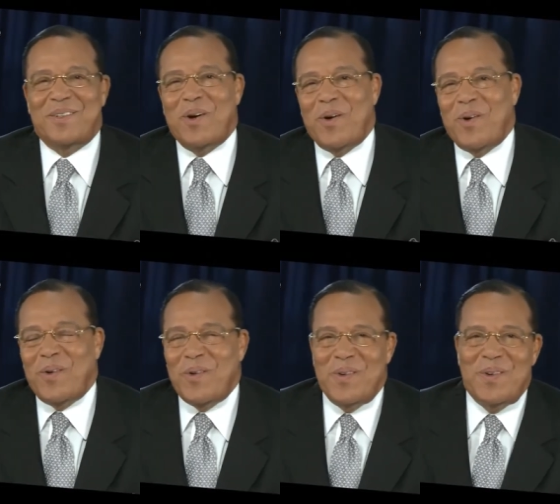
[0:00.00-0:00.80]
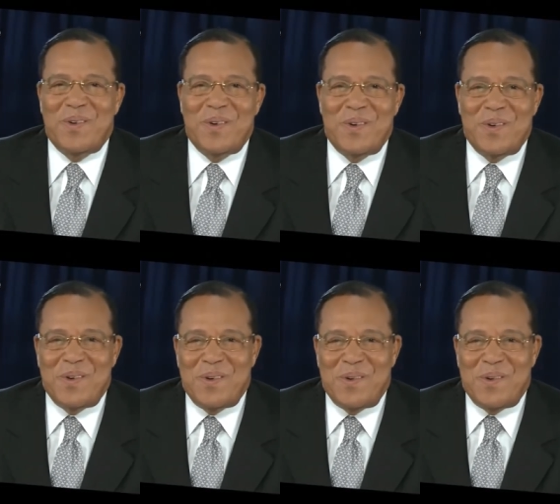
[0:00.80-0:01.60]
You know,
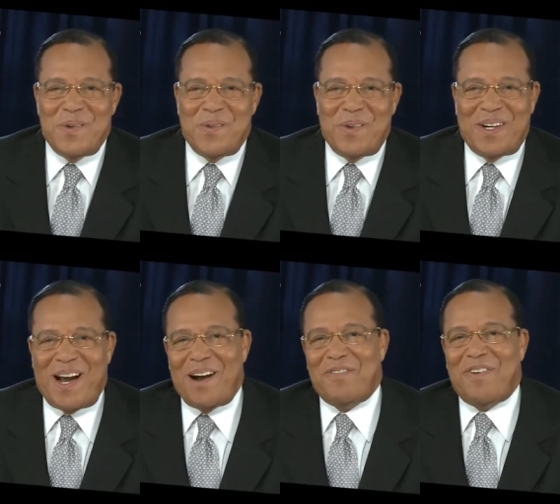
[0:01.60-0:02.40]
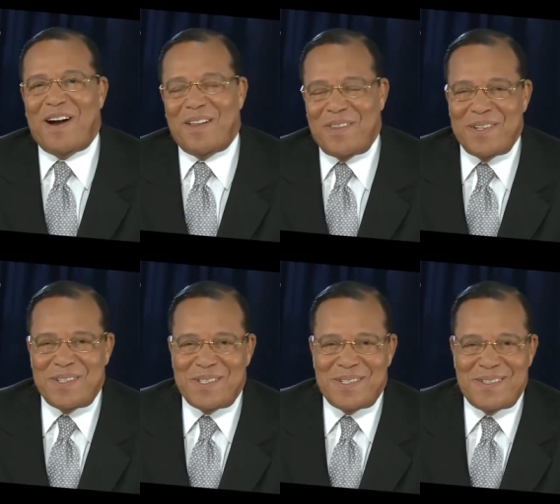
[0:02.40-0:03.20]
when our
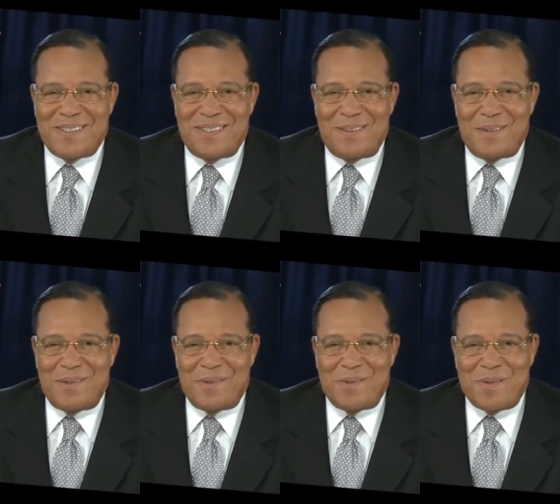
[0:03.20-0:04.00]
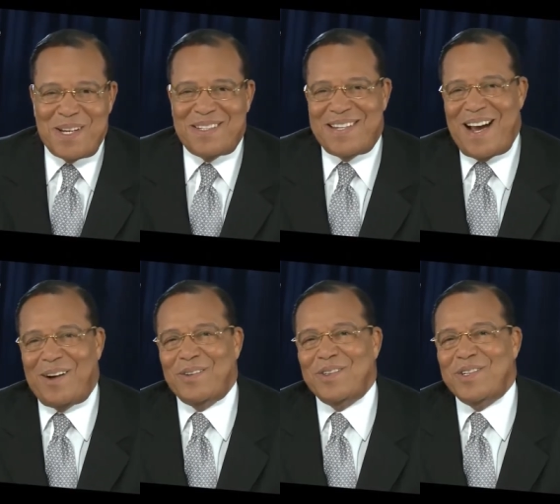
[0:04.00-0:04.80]
fathers went
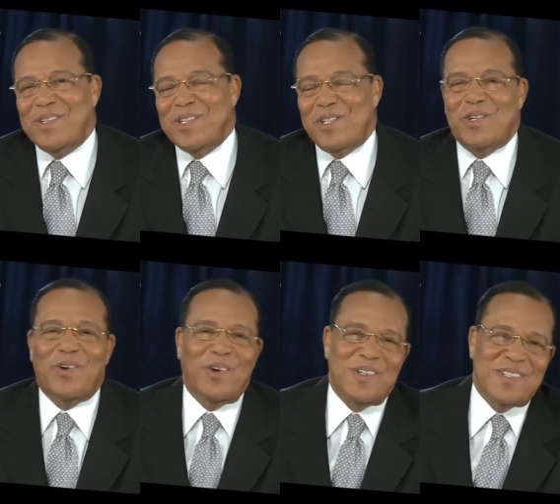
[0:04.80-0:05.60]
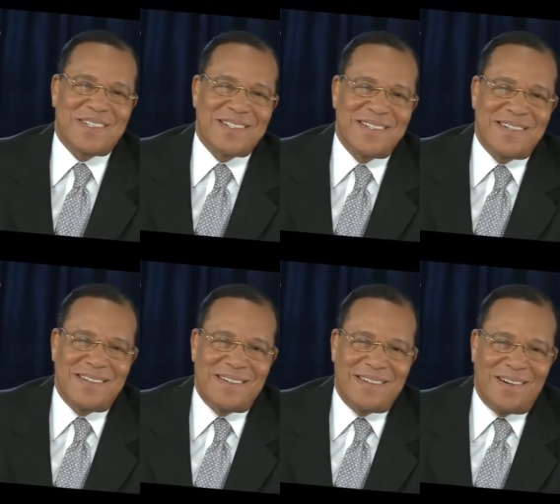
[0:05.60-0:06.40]
down to the shores
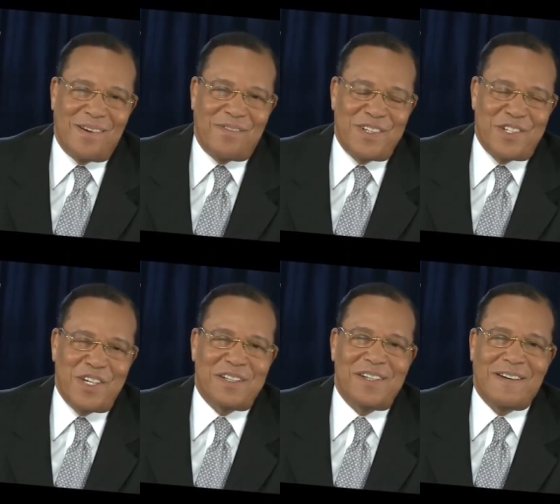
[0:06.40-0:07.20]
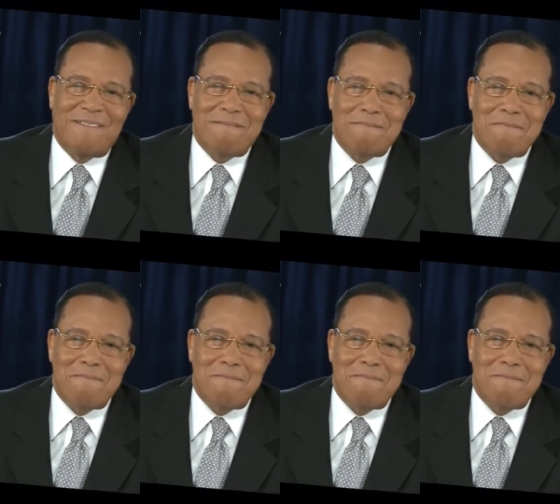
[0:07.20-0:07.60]
of Virginia